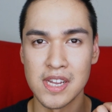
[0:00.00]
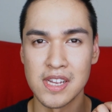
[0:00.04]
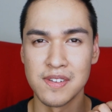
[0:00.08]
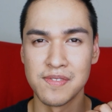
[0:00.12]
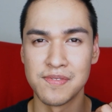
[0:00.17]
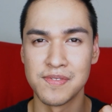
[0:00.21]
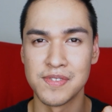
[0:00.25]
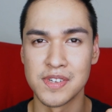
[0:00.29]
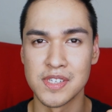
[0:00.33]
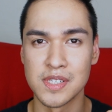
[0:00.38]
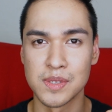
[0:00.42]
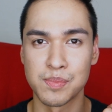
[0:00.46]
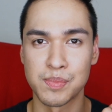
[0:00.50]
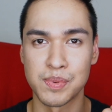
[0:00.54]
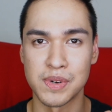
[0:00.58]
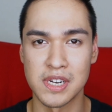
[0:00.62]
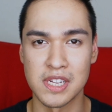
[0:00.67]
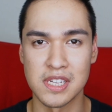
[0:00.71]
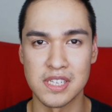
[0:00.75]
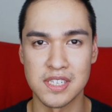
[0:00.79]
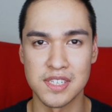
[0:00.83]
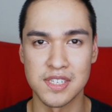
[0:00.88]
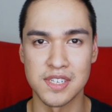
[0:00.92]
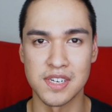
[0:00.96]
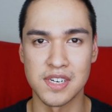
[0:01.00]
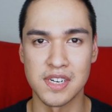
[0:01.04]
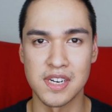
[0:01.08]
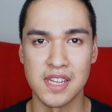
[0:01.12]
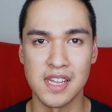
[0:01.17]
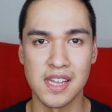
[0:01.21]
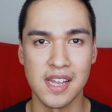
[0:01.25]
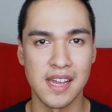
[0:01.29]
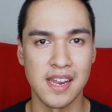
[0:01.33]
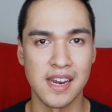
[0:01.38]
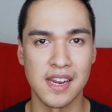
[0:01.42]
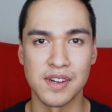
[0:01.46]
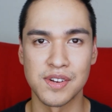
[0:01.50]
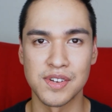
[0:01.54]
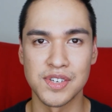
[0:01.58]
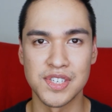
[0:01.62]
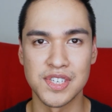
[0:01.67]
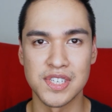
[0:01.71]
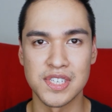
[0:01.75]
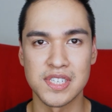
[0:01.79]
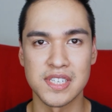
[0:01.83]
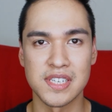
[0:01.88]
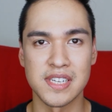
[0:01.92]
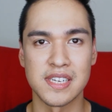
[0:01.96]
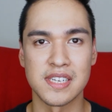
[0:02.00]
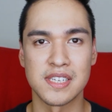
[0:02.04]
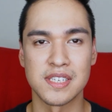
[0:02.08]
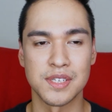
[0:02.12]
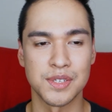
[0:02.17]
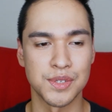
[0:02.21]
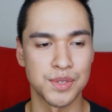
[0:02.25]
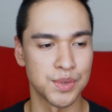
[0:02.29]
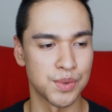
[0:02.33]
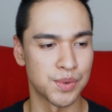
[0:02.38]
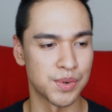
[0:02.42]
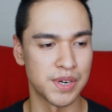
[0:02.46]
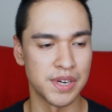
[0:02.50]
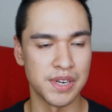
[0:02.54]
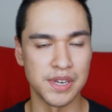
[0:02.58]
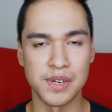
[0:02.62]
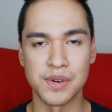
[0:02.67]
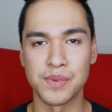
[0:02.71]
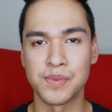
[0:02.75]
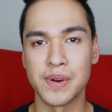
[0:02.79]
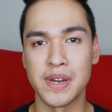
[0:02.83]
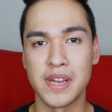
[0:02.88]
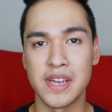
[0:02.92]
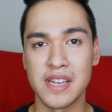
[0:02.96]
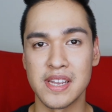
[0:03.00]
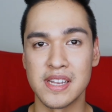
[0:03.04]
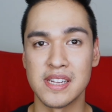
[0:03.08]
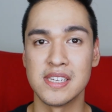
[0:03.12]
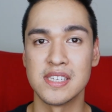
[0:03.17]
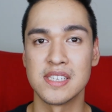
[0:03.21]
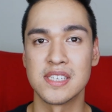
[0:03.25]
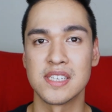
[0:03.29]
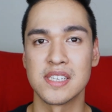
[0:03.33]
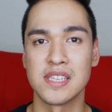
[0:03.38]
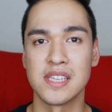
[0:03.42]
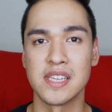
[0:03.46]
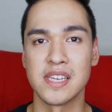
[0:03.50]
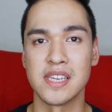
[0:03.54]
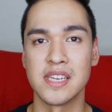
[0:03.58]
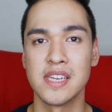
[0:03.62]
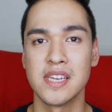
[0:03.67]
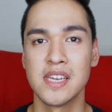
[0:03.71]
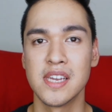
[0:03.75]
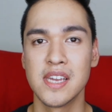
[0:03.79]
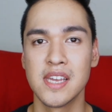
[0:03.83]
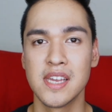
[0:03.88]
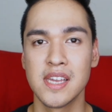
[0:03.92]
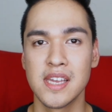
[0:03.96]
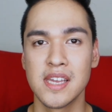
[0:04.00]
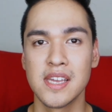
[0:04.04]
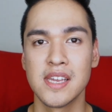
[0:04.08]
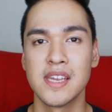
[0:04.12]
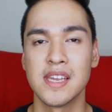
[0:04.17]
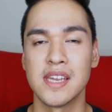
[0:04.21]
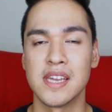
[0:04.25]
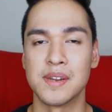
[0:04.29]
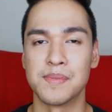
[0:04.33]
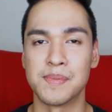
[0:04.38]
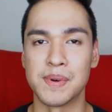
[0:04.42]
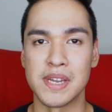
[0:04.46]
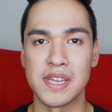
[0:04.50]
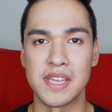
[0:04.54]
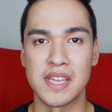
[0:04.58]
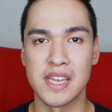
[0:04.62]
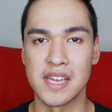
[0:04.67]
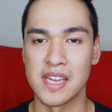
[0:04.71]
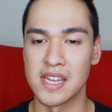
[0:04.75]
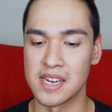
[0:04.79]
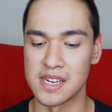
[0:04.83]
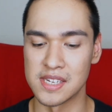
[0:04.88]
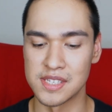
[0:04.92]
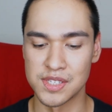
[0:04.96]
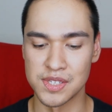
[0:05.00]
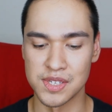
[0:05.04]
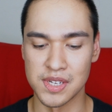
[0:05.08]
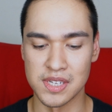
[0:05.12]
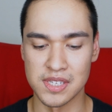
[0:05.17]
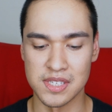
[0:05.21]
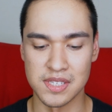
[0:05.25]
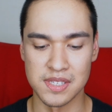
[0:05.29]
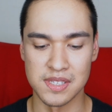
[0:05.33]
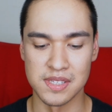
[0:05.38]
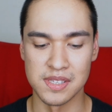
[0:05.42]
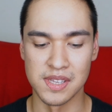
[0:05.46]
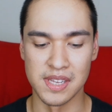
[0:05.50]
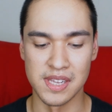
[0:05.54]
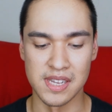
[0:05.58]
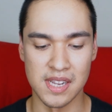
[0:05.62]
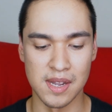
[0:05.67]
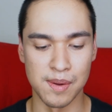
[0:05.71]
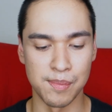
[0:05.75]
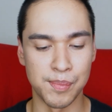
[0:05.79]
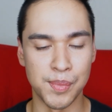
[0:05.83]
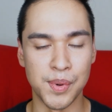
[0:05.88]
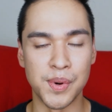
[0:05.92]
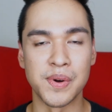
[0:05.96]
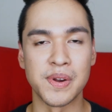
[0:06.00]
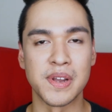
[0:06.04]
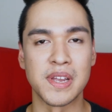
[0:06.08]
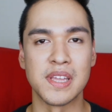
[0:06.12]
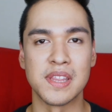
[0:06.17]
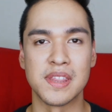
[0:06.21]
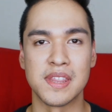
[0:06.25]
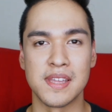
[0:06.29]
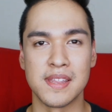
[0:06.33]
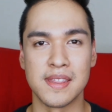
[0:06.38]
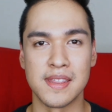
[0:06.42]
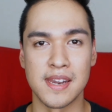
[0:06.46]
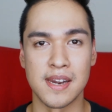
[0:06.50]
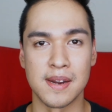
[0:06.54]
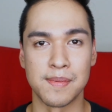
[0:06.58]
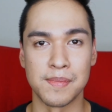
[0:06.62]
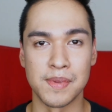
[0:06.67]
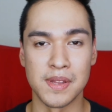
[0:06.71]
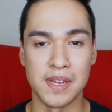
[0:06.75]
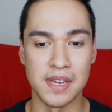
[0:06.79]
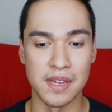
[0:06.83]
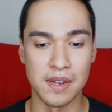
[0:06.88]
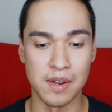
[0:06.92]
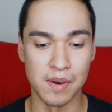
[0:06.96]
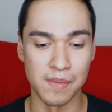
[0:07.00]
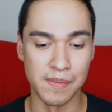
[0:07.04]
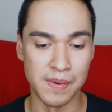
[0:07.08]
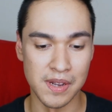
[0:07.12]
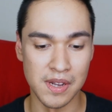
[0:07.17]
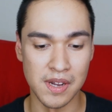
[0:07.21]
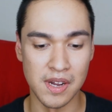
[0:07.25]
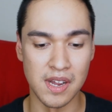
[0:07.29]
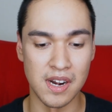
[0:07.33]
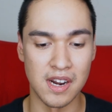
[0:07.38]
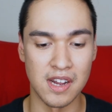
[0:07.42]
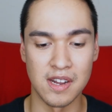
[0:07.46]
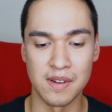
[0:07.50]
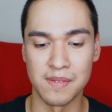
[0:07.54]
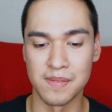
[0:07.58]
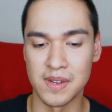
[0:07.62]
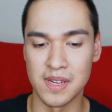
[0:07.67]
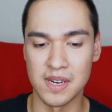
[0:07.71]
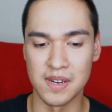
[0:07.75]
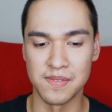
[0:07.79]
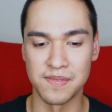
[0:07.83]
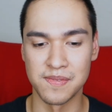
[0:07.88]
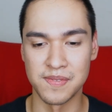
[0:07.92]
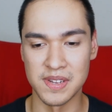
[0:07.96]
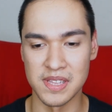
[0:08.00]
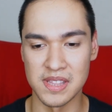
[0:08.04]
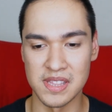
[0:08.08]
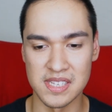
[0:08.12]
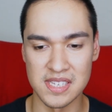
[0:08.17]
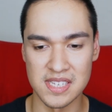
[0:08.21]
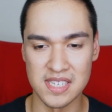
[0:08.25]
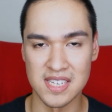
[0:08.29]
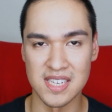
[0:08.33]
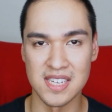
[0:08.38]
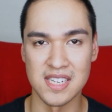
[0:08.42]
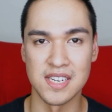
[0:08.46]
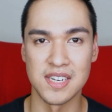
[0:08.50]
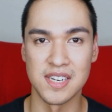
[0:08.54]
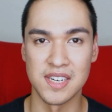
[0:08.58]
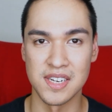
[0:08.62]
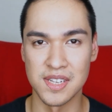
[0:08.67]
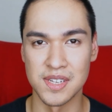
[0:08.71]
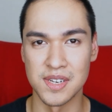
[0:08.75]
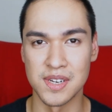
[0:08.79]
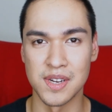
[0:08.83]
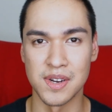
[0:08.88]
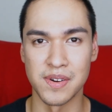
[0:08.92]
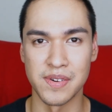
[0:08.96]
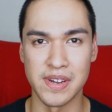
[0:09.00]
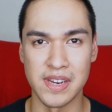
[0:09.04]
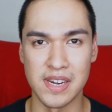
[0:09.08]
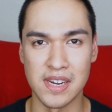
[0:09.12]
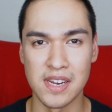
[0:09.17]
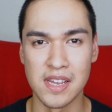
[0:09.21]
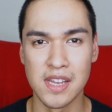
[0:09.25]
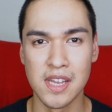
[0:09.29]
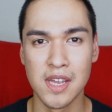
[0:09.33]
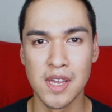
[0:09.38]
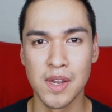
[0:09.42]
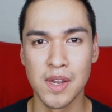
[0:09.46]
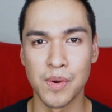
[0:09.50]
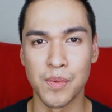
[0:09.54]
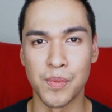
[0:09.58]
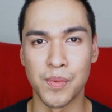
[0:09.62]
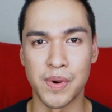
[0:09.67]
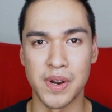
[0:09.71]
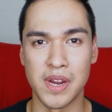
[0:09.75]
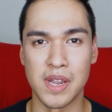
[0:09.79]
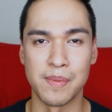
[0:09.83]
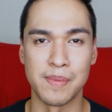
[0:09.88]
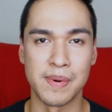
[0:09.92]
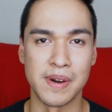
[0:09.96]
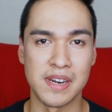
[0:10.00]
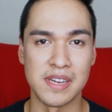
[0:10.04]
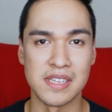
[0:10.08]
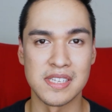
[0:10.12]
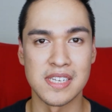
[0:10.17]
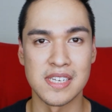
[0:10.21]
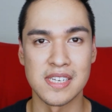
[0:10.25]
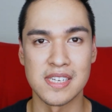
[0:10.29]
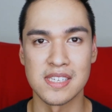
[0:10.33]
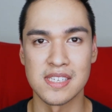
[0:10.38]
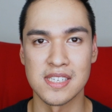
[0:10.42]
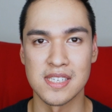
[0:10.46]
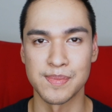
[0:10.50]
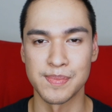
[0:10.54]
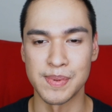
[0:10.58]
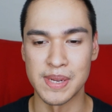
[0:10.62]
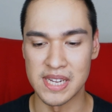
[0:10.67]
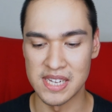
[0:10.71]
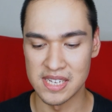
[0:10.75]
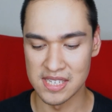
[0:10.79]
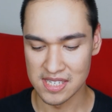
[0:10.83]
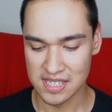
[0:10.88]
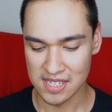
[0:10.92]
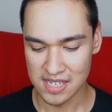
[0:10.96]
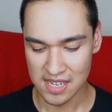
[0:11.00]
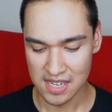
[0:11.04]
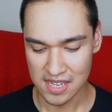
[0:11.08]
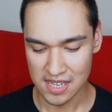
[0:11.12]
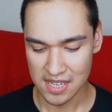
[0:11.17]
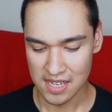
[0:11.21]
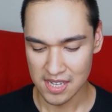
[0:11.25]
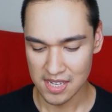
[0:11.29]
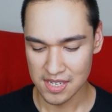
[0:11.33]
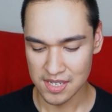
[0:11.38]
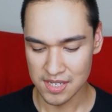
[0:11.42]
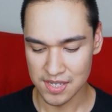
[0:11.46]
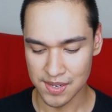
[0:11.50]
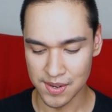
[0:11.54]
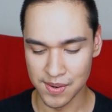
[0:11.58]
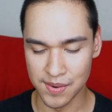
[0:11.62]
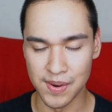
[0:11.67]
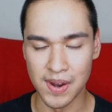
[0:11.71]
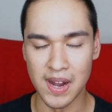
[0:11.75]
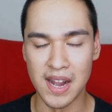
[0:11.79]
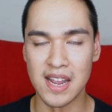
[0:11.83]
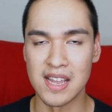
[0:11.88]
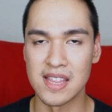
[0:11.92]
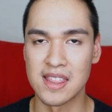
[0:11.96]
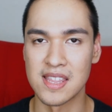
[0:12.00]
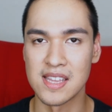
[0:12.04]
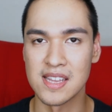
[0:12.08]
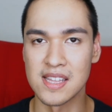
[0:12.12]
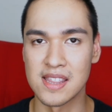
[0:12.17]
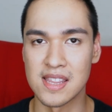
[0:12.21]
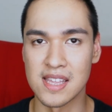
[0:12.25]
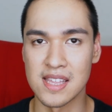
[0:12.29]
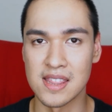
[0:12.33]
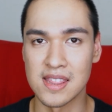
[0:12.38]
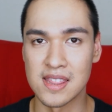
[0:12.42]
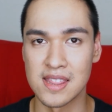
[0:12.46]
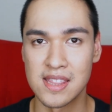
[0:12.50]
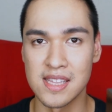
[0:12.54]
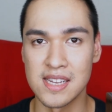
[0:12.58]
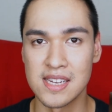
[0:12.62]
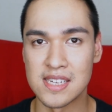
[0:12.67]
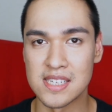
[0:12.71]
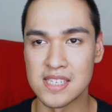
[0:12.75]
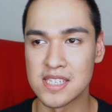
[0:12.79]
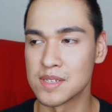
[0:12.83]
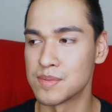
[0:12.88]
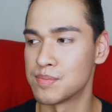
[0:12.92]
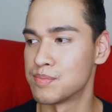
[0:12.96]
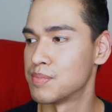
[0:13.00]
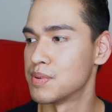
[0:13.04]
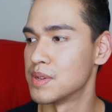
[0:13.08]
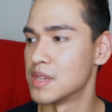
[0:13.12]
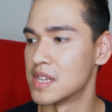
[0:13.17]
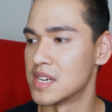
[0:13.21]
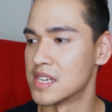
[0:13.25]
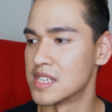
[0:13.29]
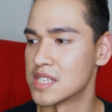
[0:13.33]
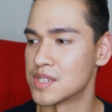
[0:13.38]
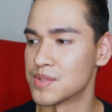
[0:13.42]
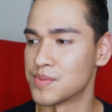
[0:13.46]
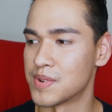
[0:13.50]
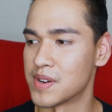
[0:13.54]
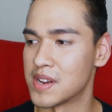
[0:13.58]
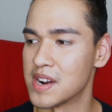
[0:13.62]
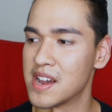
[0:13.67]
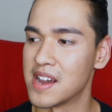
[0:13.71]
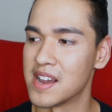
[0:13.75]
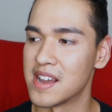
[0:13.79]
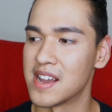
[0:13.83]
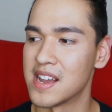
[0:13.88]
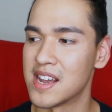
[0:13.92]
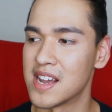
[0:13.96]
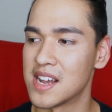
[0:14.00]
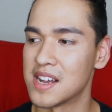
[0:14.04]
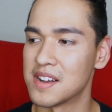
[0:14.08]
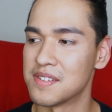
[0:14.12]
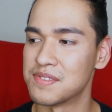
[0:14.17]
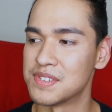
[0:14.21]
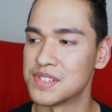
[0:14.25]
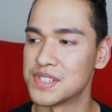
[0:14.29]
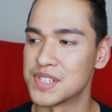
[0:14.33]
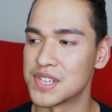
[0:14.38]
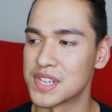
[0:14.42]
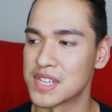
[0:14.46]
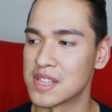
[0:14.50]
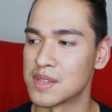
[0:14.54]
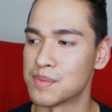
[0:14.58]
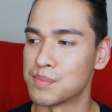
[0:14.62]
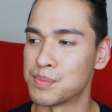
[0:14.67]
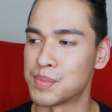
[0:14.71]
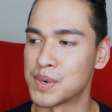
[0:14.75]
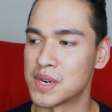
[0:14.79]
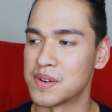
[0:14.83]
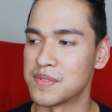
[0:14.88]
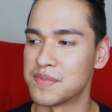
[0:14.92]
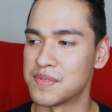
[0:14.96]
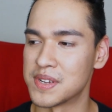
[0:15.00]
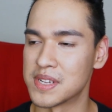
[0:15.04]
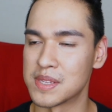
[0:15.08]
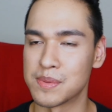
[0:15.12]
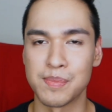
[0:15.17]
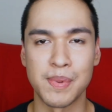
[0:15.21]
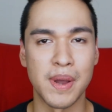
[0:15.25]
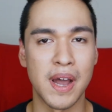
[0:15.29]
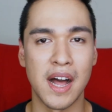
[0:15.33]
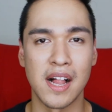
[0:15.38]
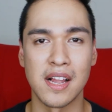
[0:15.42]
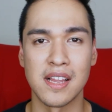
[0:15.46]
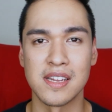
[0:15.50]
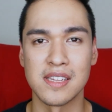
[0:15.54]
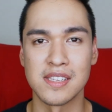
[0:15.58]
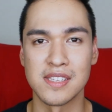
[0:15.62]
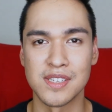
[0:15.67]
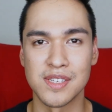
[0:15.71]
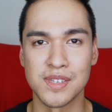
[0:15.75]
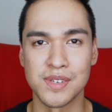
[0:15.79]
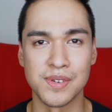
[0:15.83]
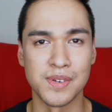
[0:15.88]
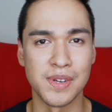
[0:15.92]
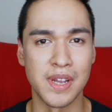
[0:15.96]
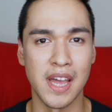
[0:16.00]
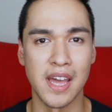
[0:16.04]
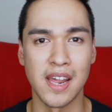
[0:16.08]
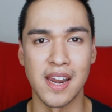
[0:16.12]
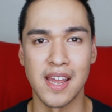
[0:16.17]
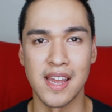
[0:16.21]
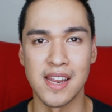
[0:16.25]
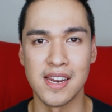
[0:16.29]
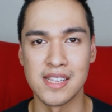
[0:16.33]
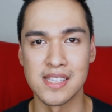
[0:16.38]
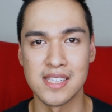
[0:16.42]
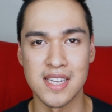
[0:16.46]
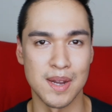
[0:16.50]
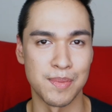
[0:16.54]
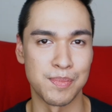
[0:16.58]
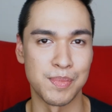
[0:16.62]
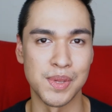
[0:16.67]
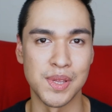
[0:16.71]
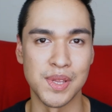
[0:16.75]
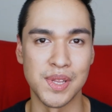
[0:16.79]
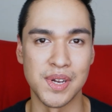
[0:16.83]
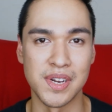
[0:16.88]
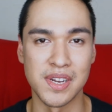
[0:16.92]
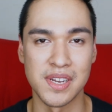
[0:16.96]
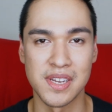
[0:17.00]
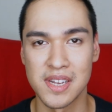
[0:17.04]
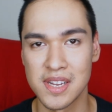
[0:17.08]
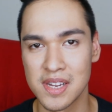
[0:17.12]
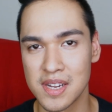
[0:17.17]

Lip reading: It feels pretty sturdy, and I could just like store it away easily in my kit. It's not like a bulky thing that I'm like, oh my god, how I'm gonna fit this here, and worry about it taking space. So I think that this plus what I have is like the perfect palette to get any type of look.